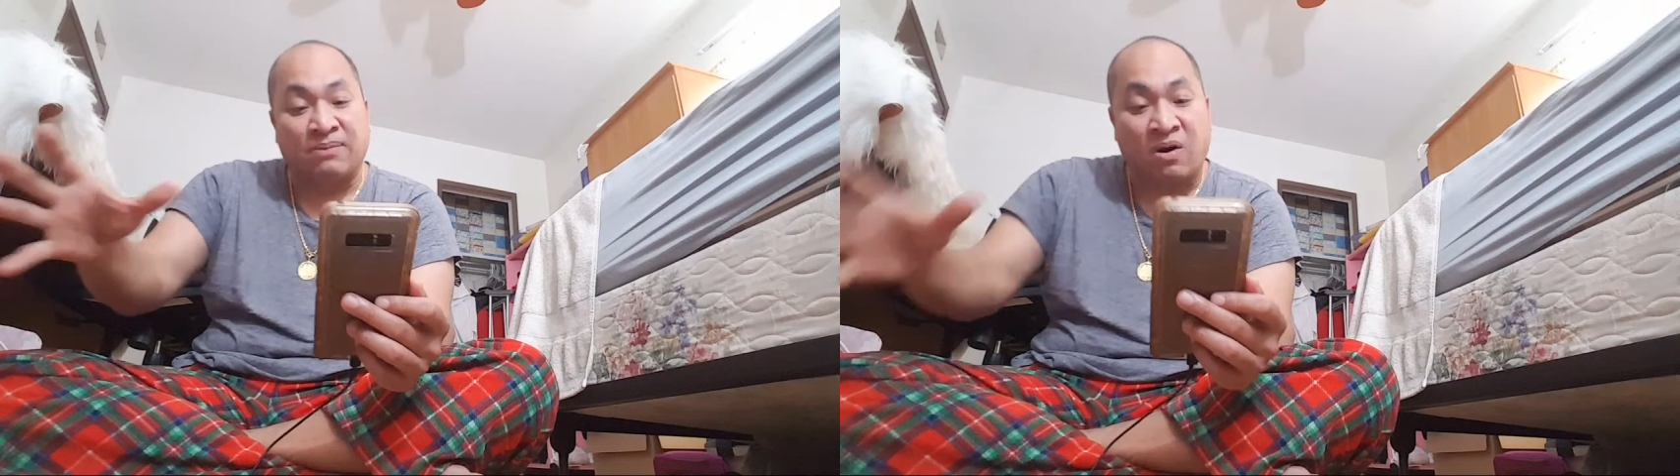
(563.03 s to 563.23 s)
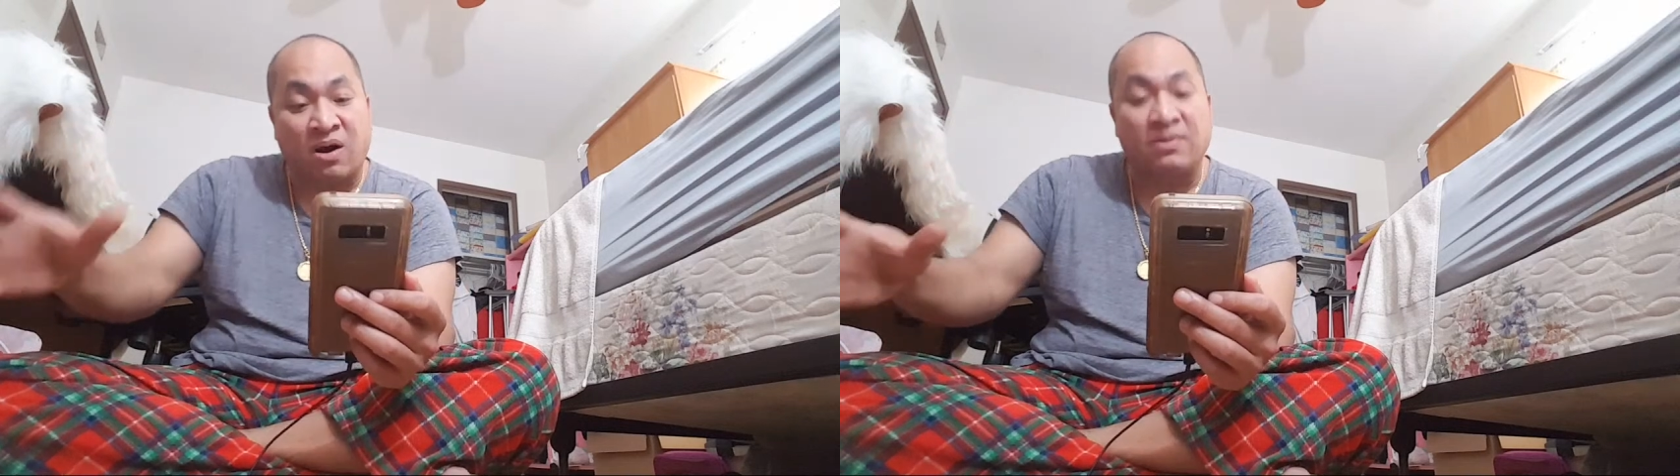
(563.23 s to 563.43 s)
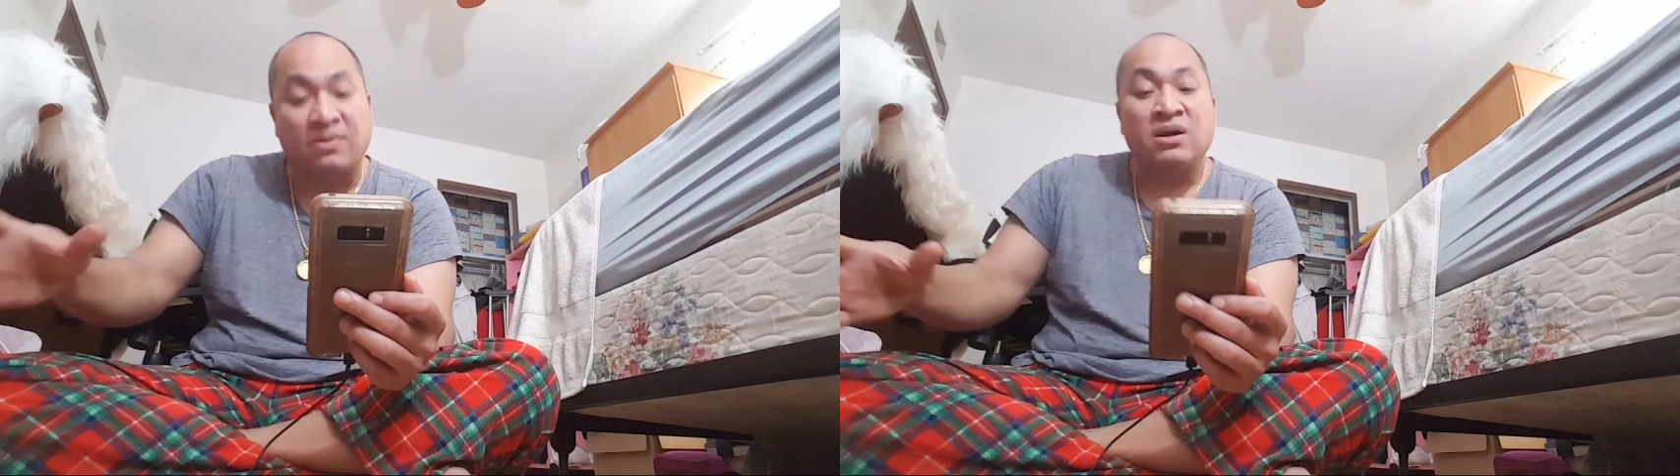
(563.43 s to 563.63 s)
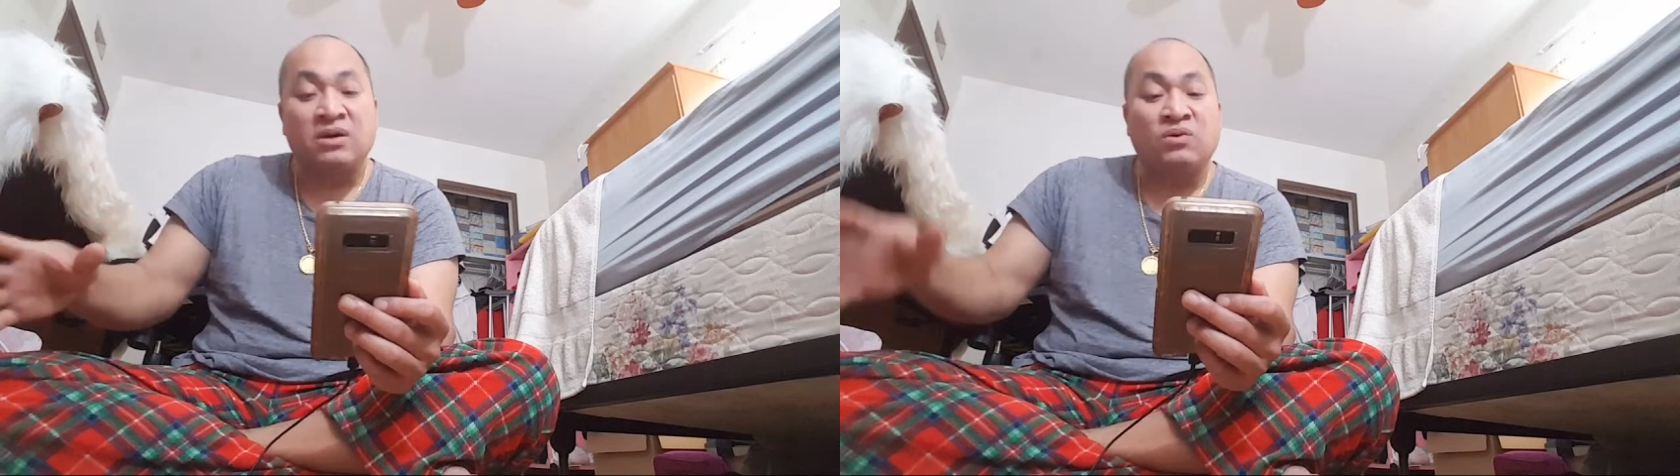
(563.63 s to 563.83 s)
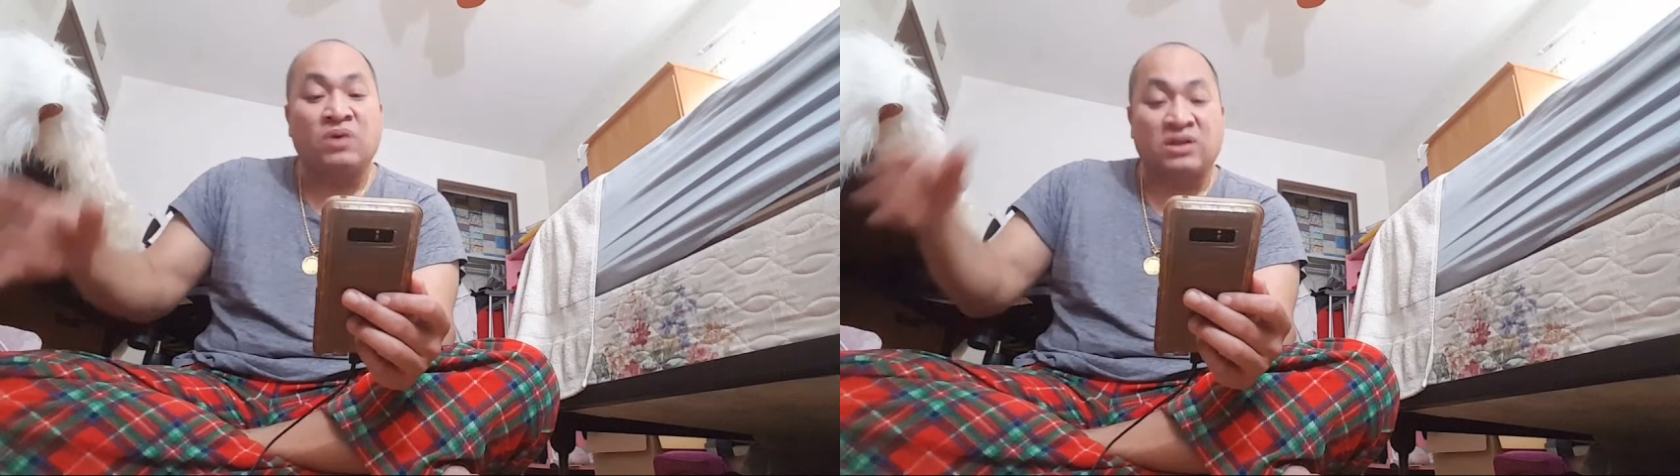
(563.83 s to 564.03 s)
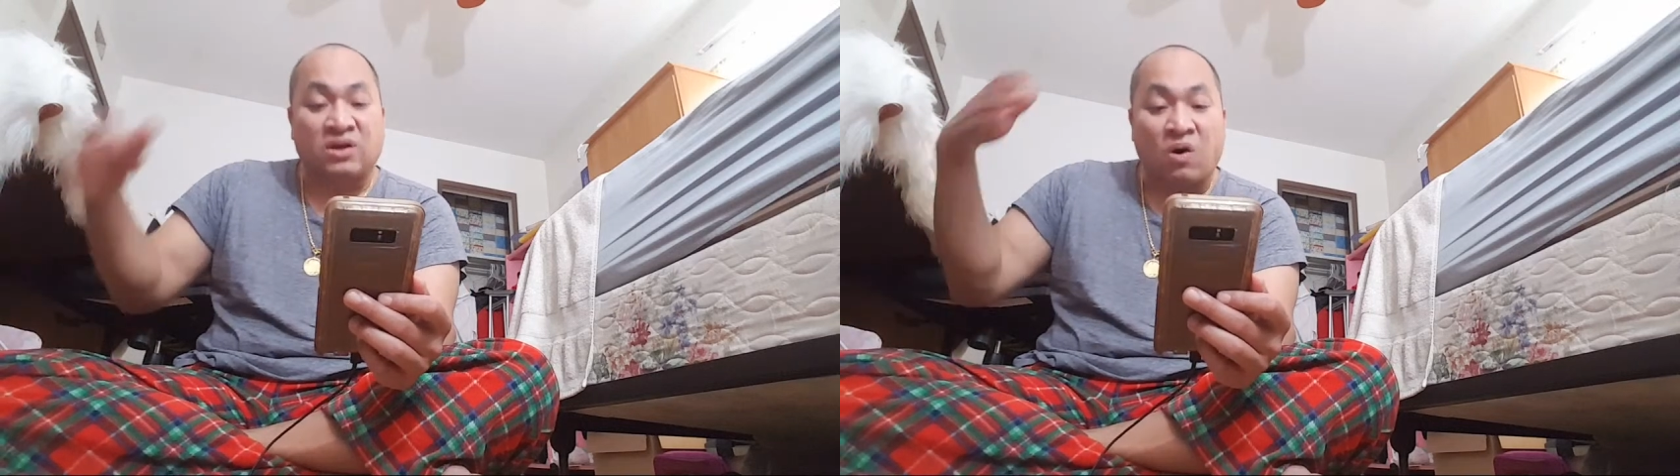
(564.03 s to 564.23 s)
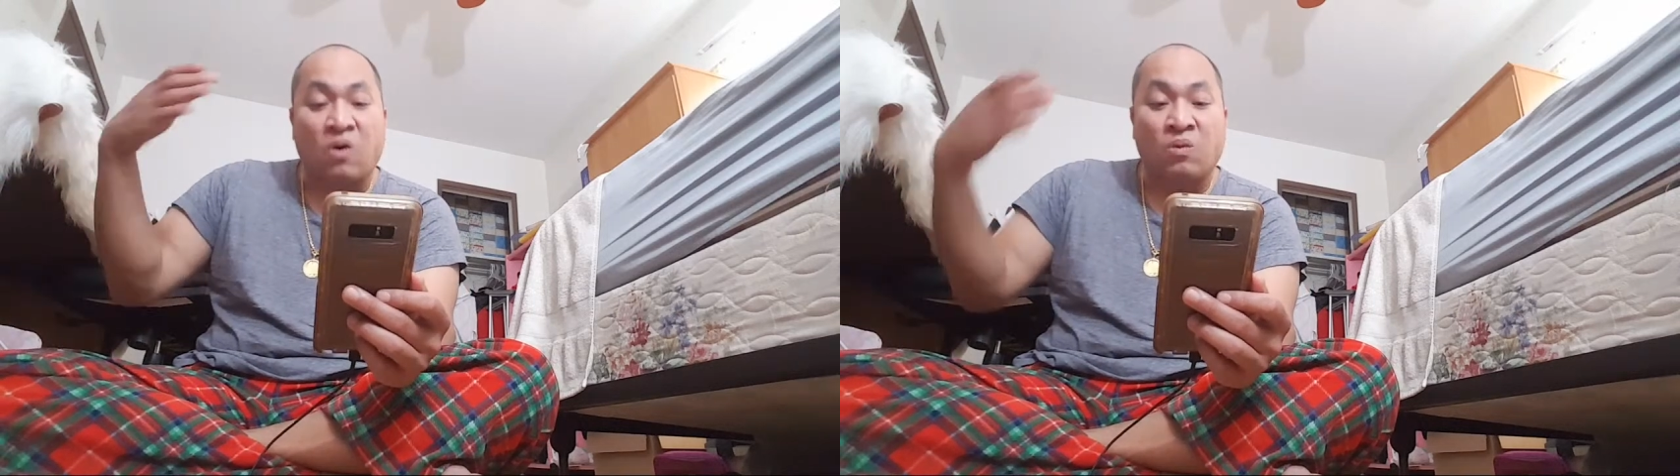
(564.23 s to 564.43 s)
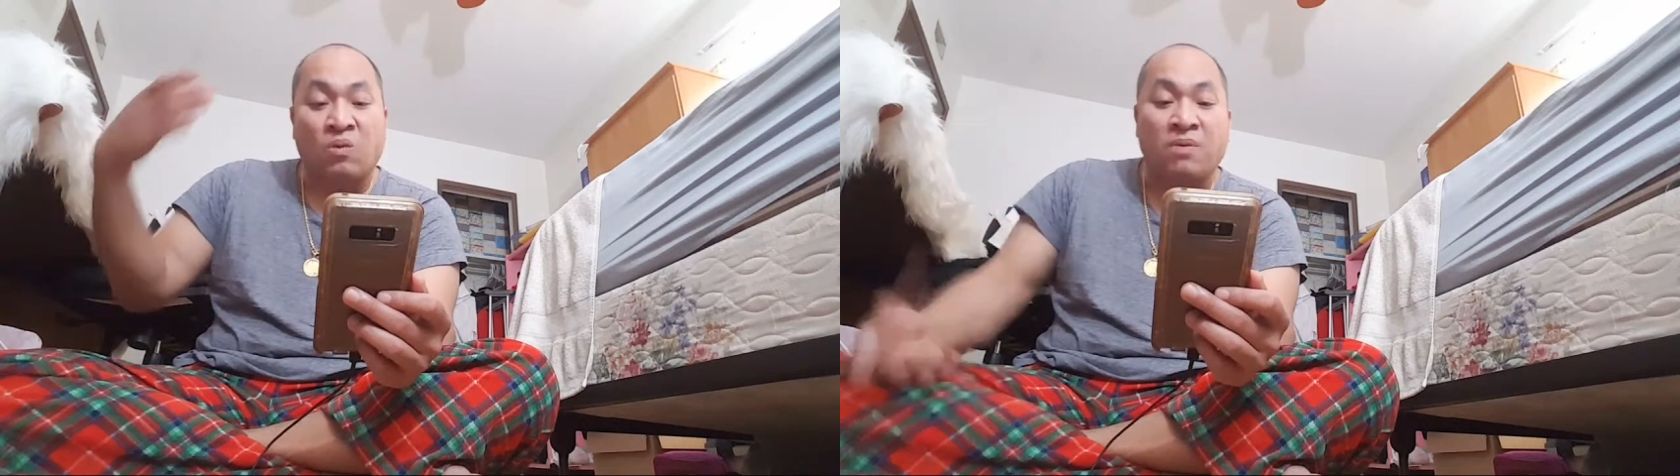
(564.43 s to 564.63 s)
bomb during the
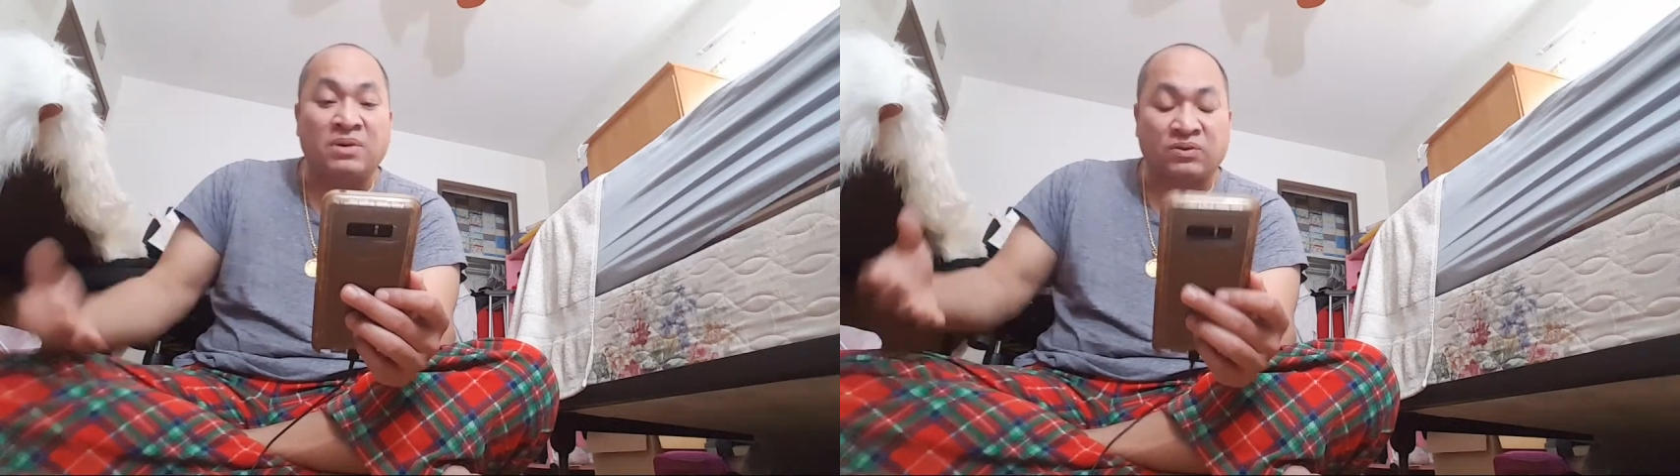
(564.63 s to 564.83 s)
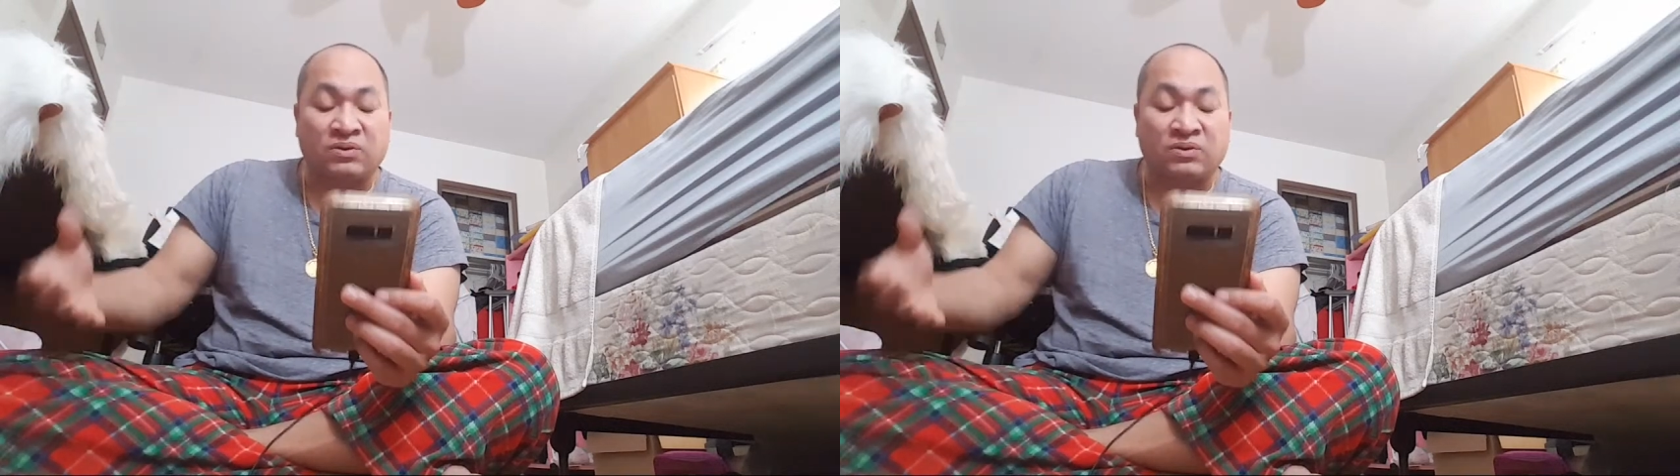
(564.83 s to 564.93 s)
Cold War